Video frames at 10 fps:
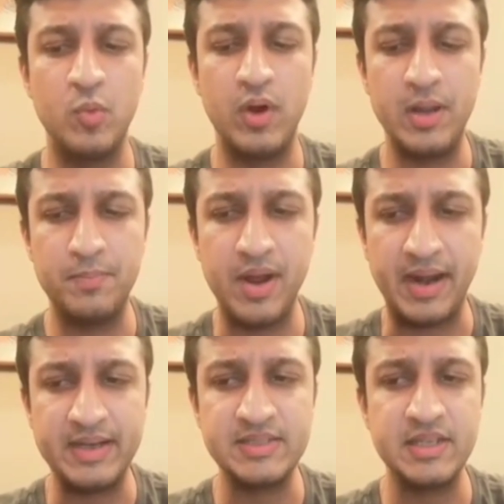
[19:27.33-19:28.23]
While
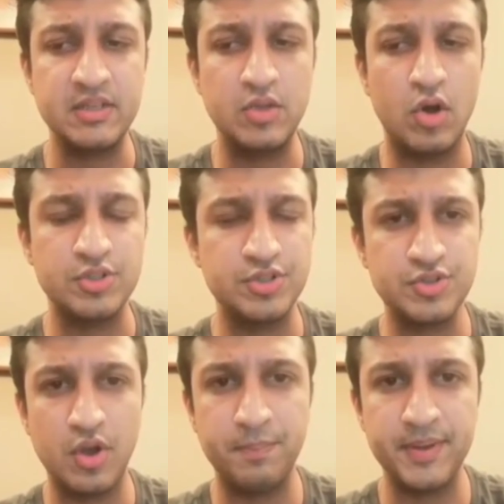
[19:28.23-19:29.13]
practicing thought
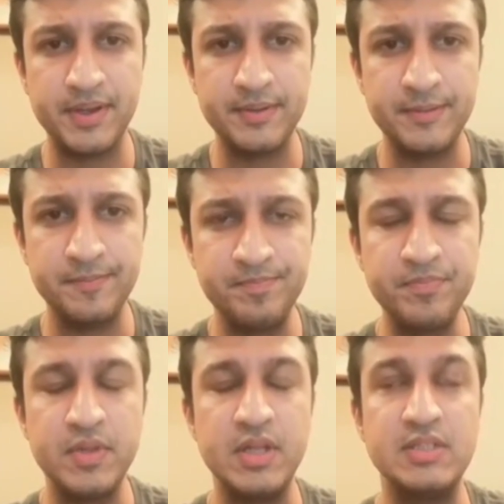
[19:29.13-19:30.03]
stopping,
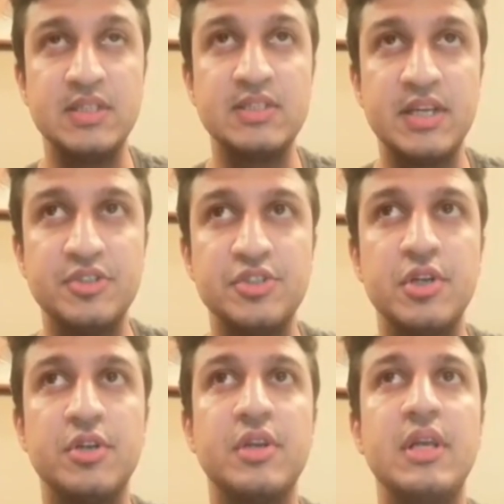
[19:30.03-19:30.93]
it's
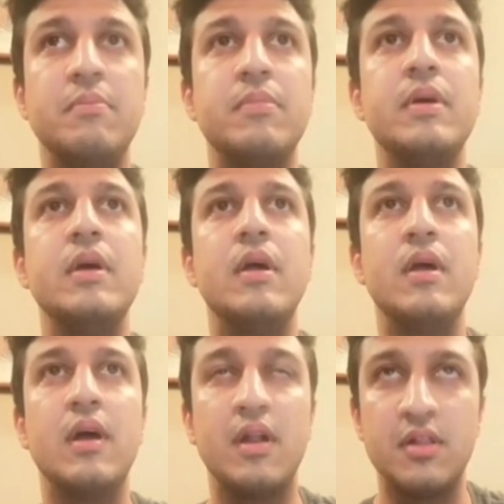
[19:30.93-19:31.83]
essential to keep
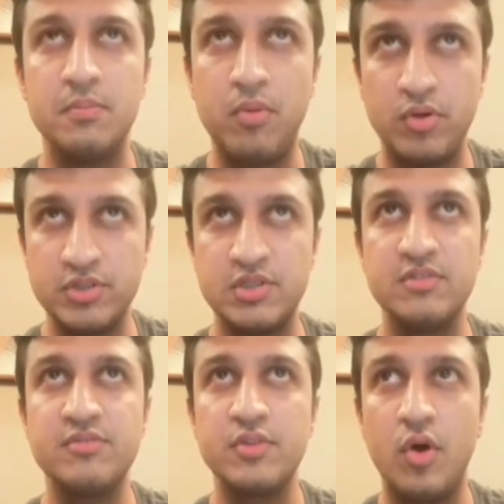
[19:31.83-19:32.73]
another
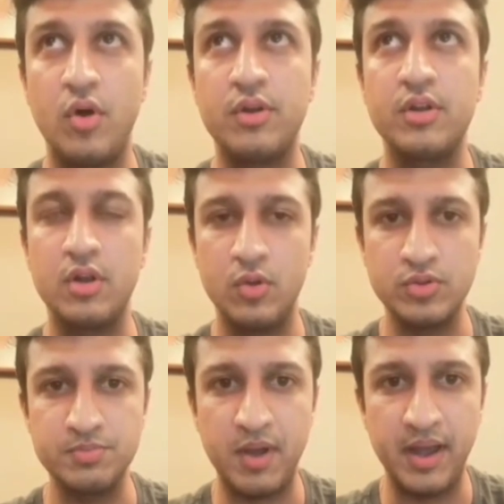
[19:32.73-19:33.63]
positive thought
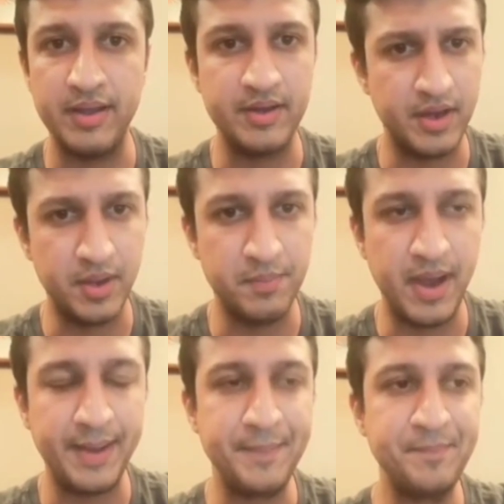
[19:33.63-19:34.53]
close by,
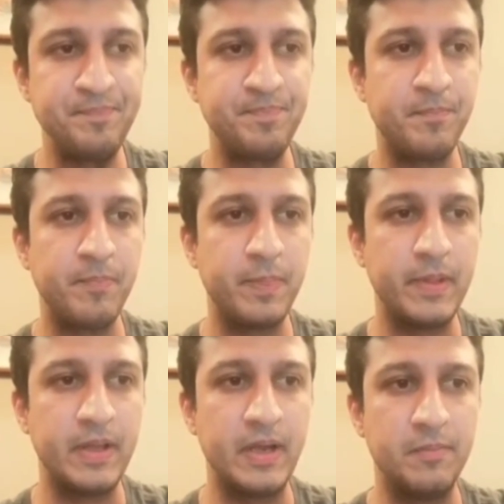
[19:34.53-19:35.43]
nearby,
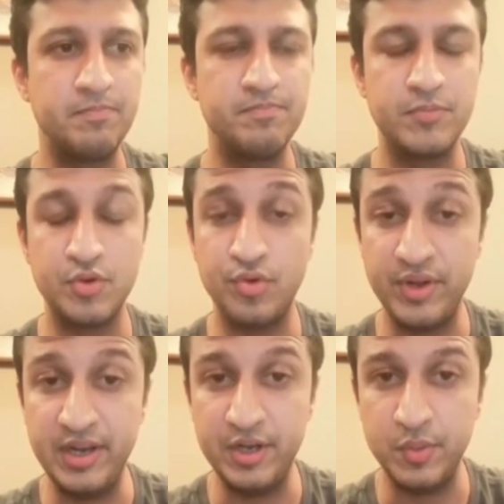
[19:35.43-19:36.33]
to
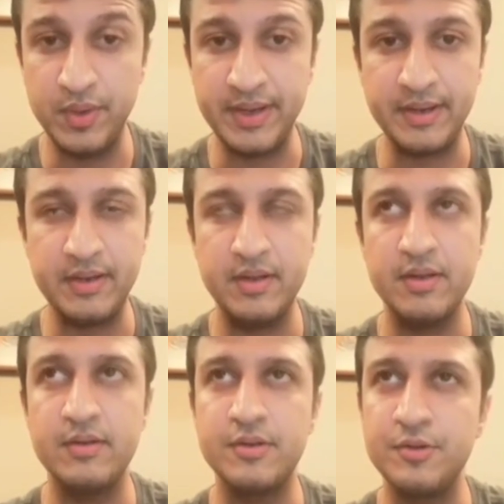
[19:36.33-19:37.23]
reel you in
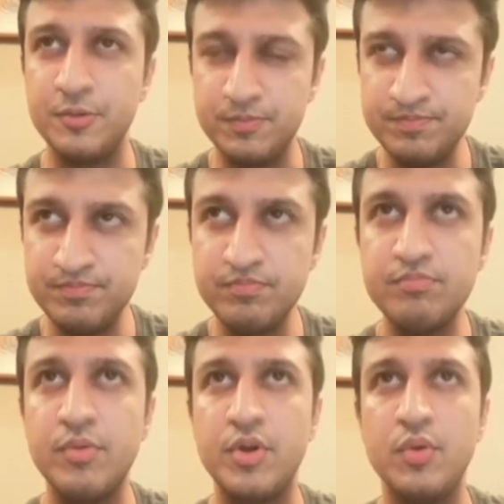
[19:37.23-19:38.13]
and to
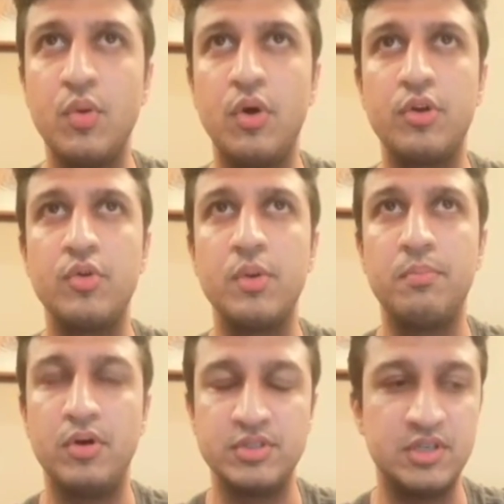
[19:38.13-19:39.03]
put you onto a
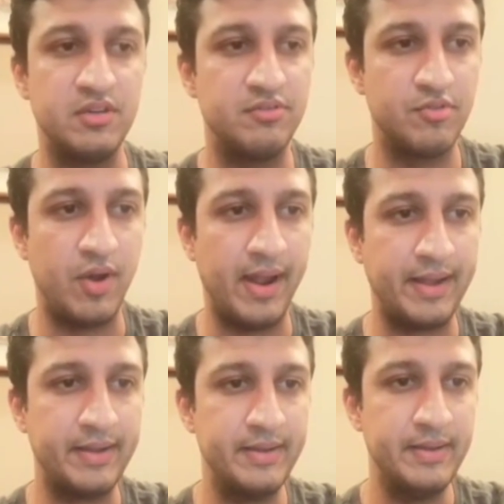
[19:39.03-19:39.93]
positive
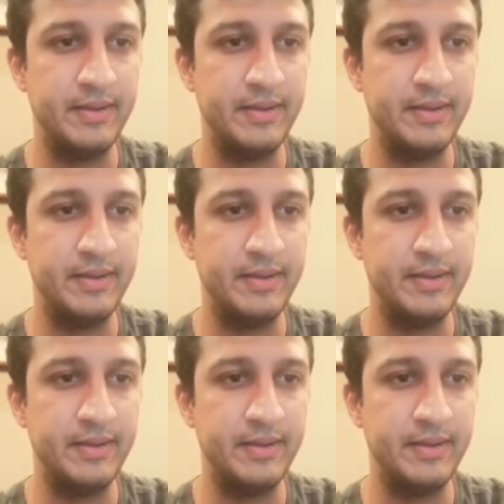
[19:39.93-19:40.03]
track.